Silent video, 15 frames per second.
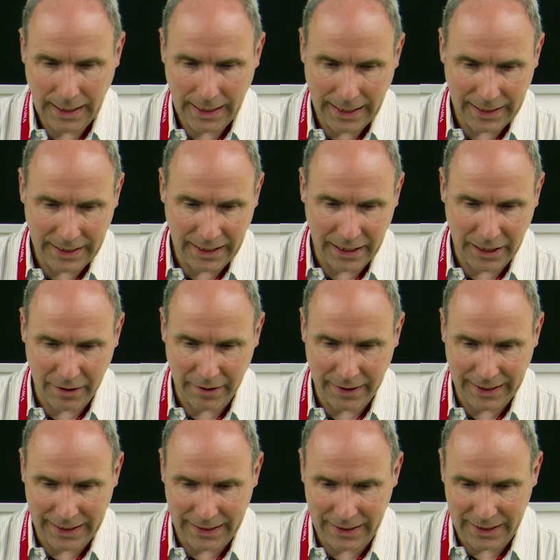And
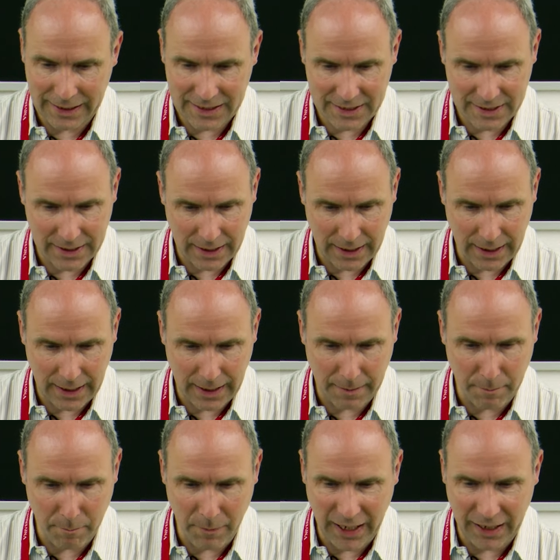here in this
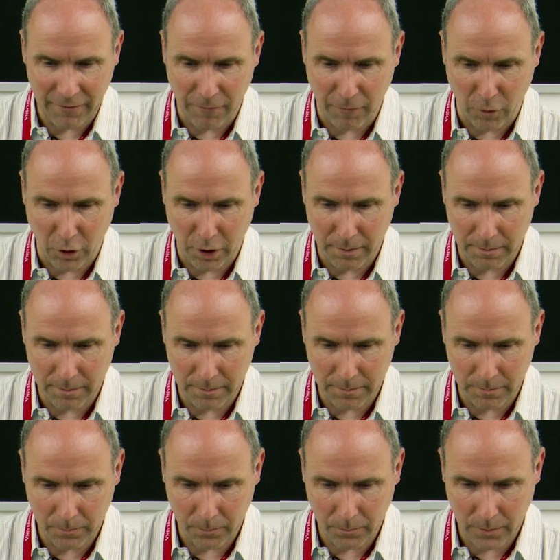main form,
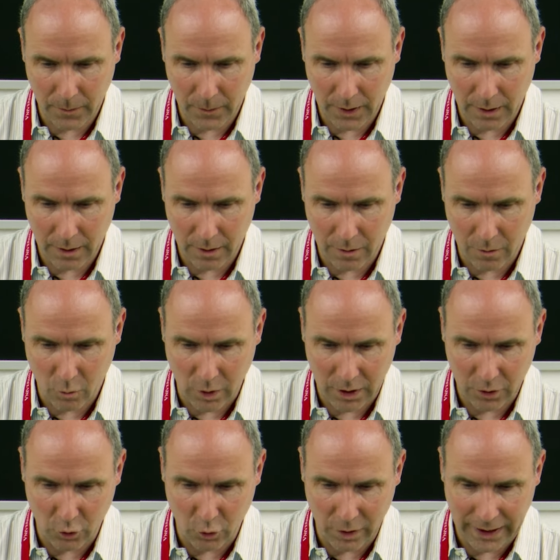
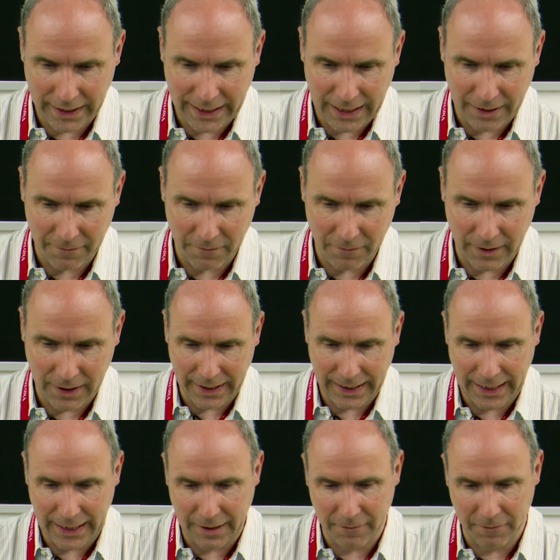what do I have?
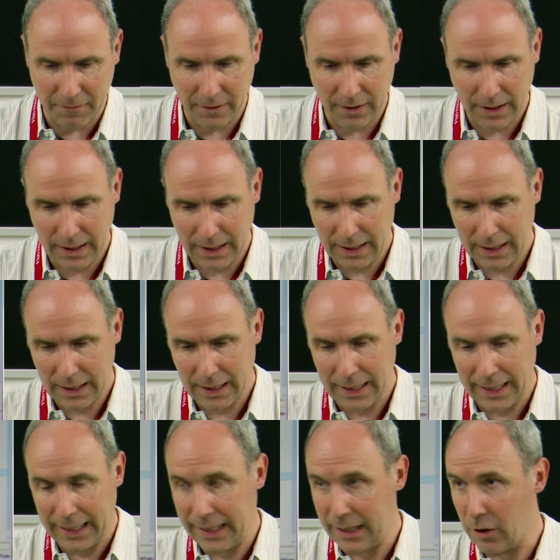have
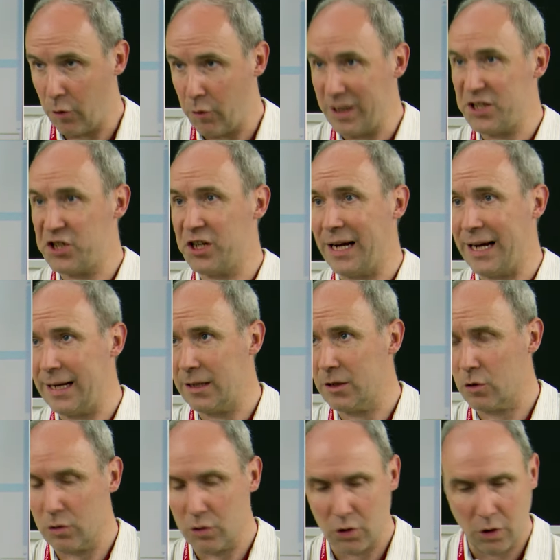a rich
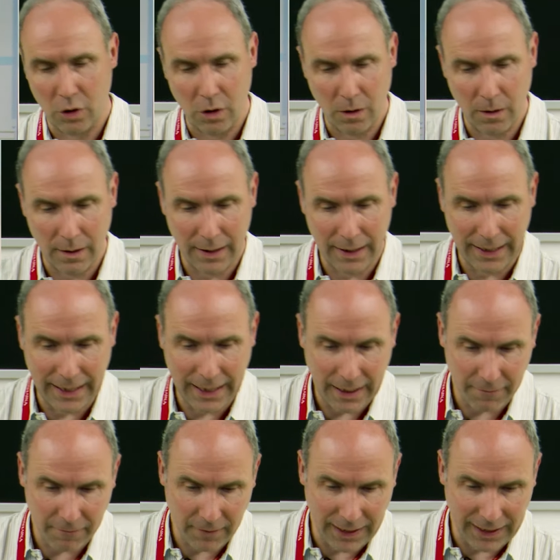edit control, I
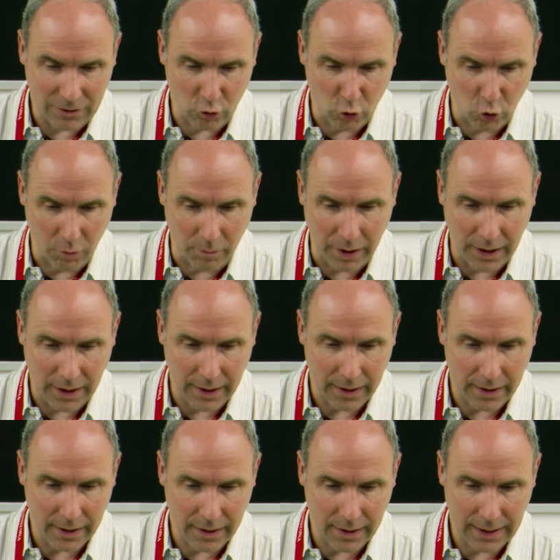have a
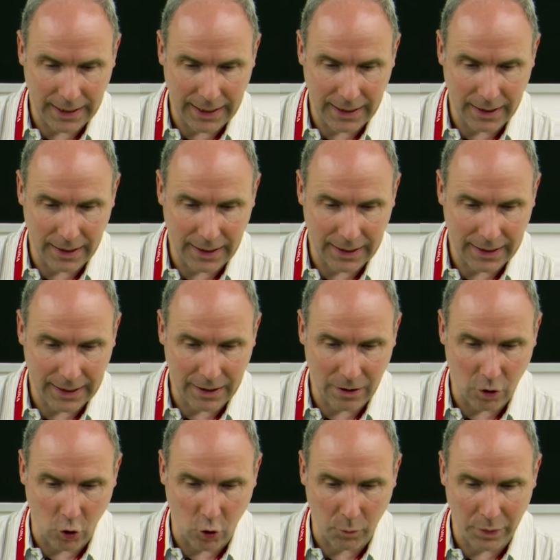toolbar, and I can
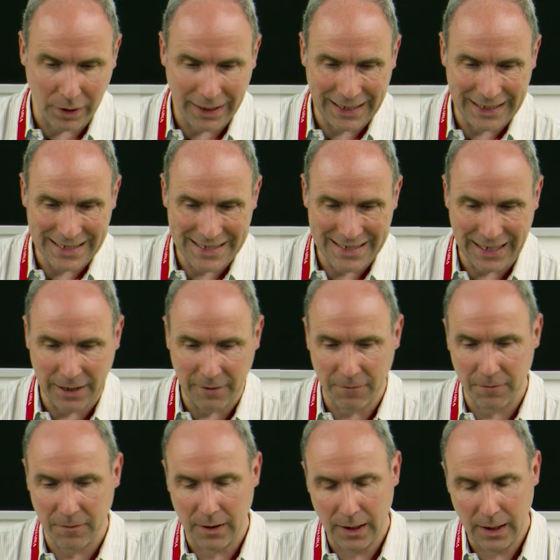open and
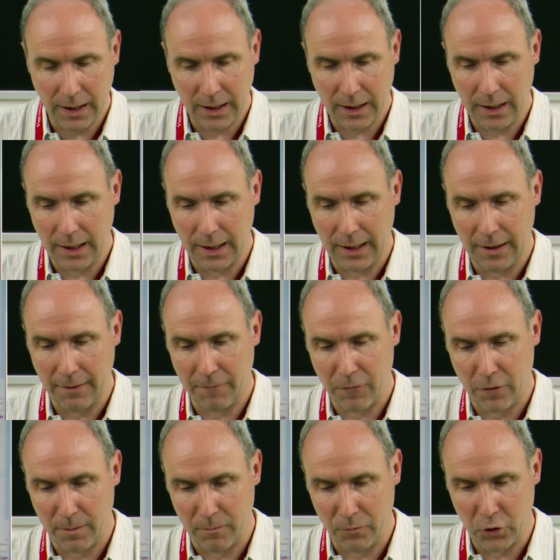save
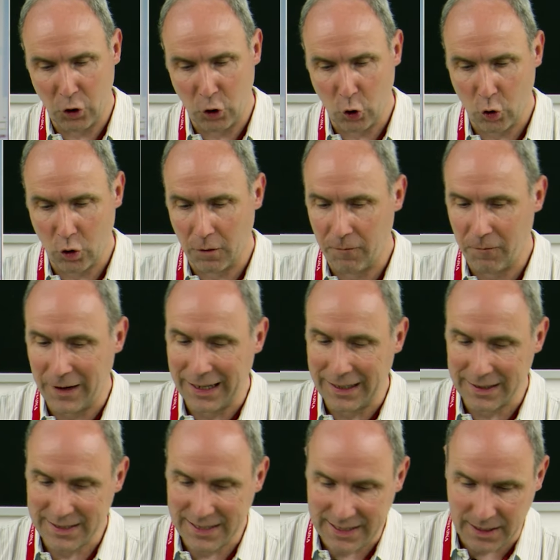from the local
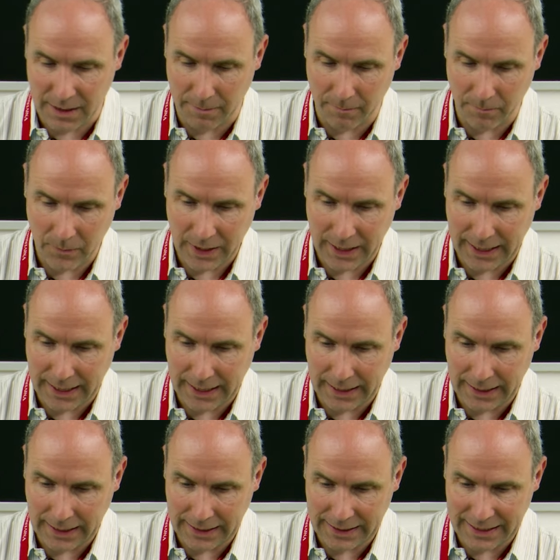file system.
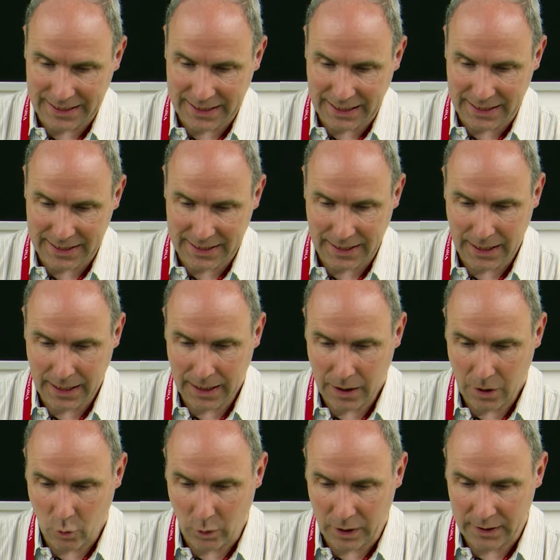And this is
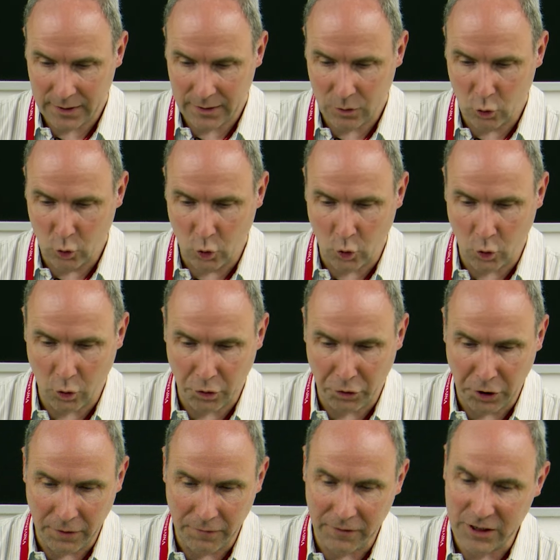with 2
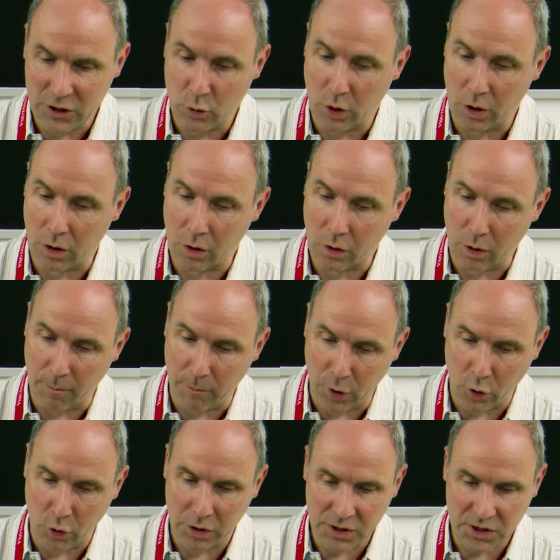non-visual
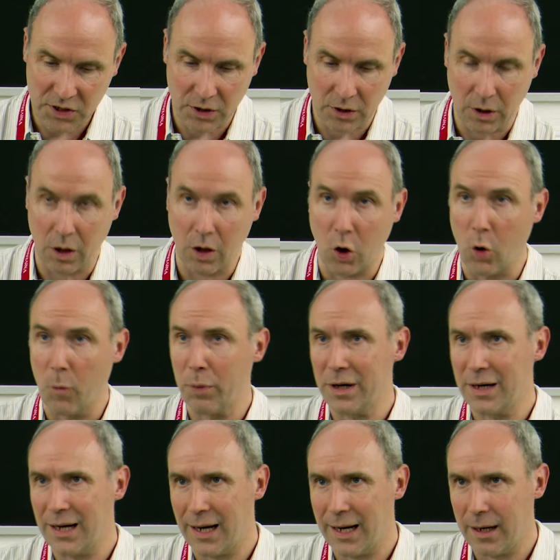components, the
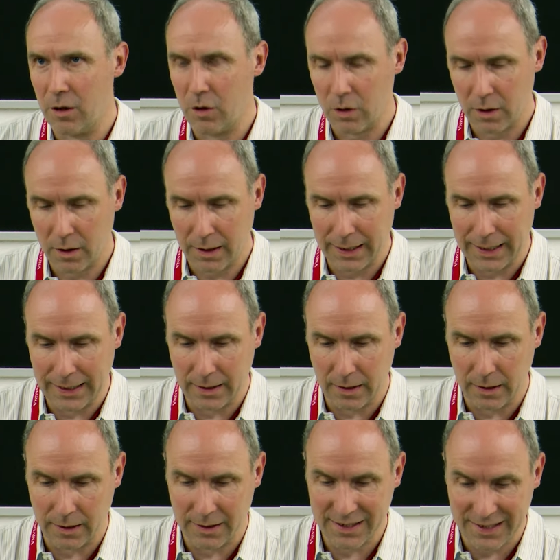open dialog and
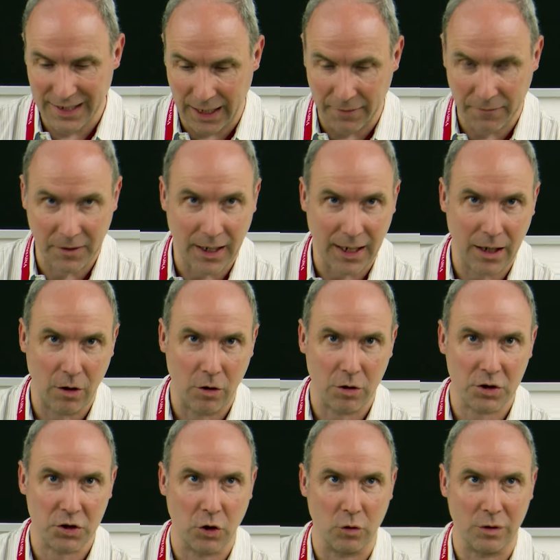the save
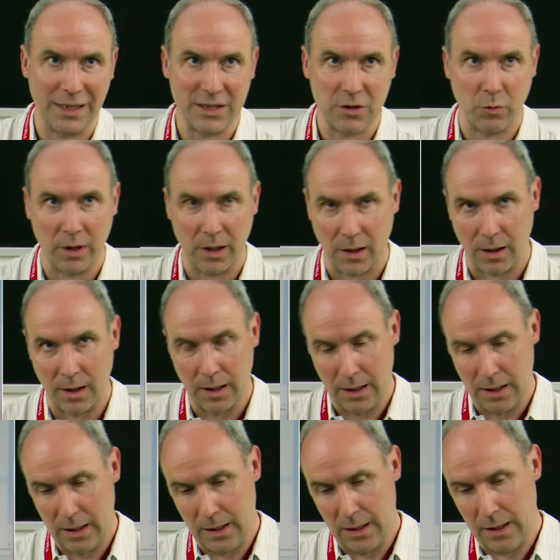dialog. So this will,
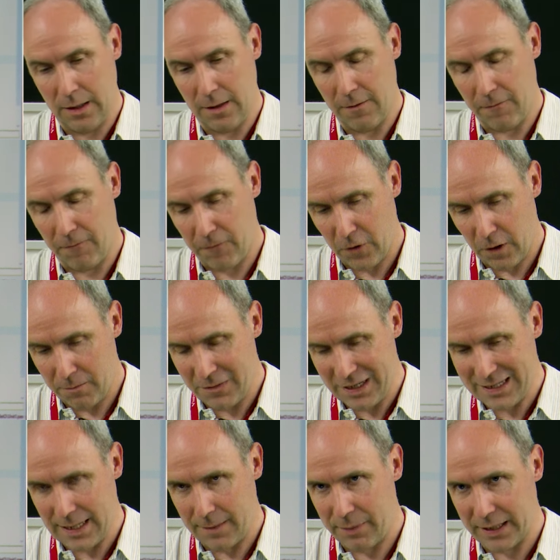from
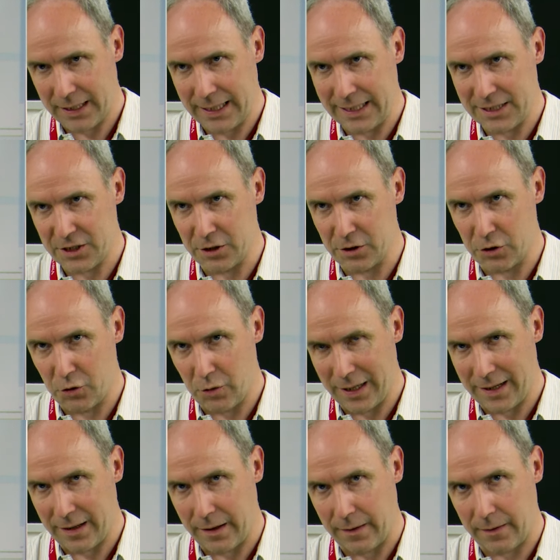this application,
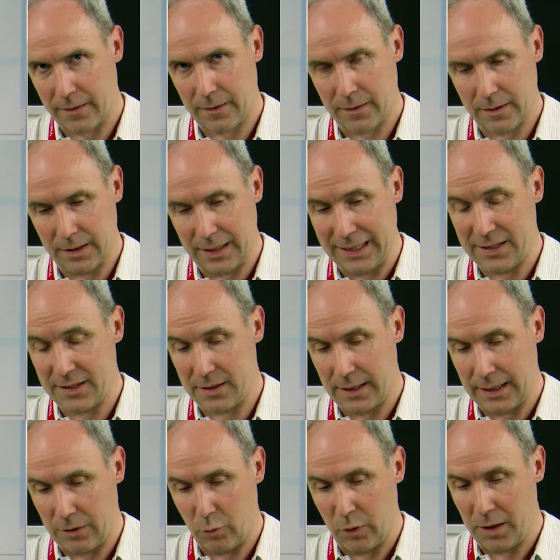trigger,
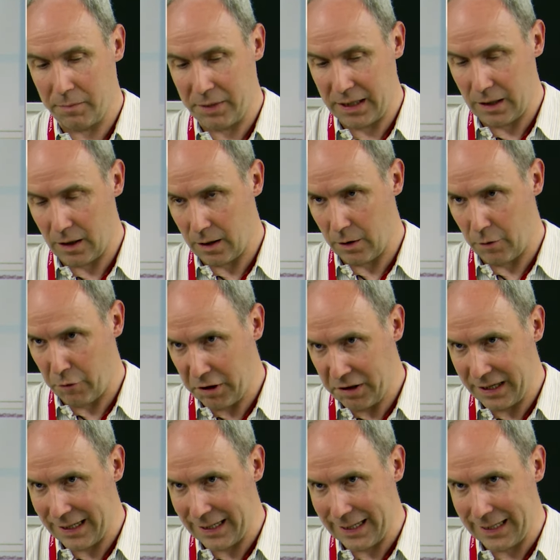it will be
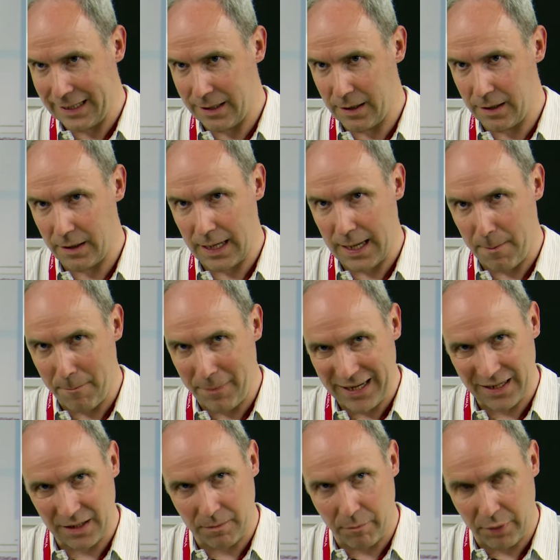running in an
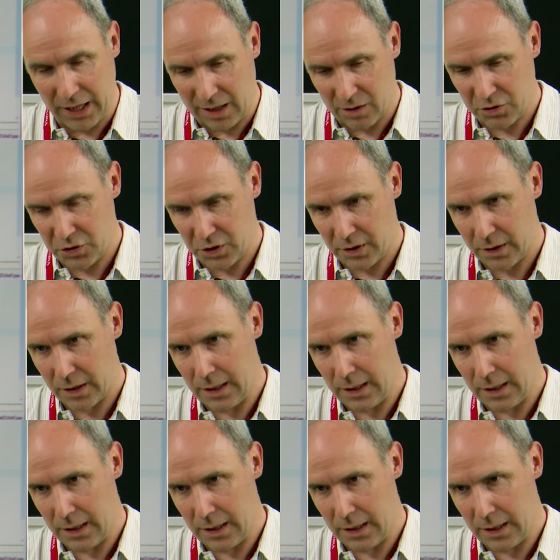embedded browser,